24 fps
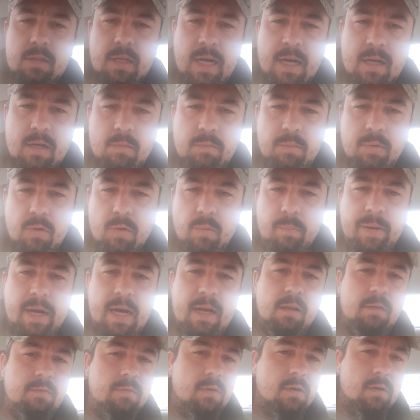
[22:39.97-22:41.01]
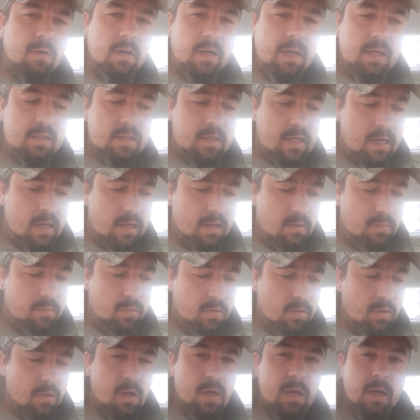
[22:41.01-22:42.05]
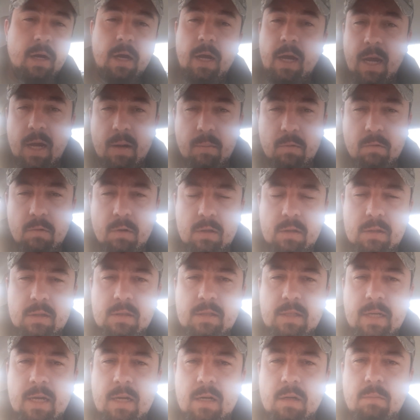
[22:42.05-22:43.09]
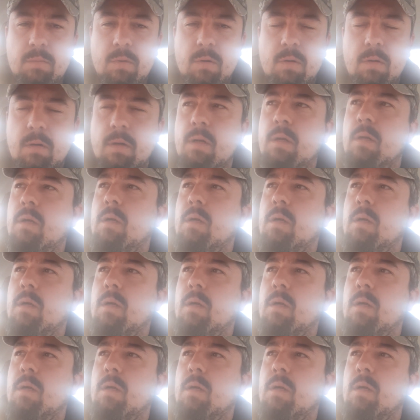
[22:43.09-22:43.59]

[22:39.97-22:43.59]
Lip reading: edible. Palo Verde is edible. Amaranth is edible.